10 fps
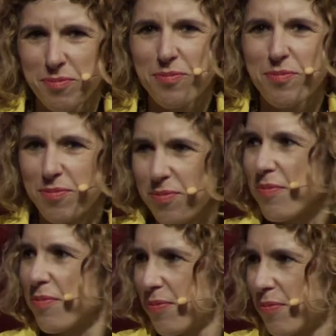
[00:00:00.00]
Fischer.
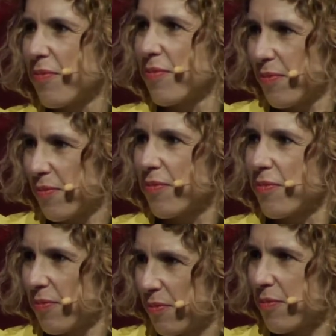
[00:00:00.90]
This is
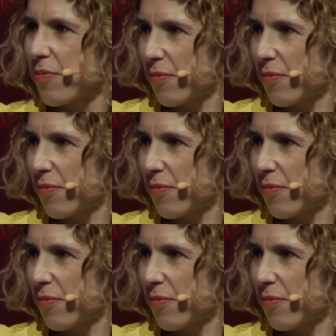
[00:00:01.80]
the great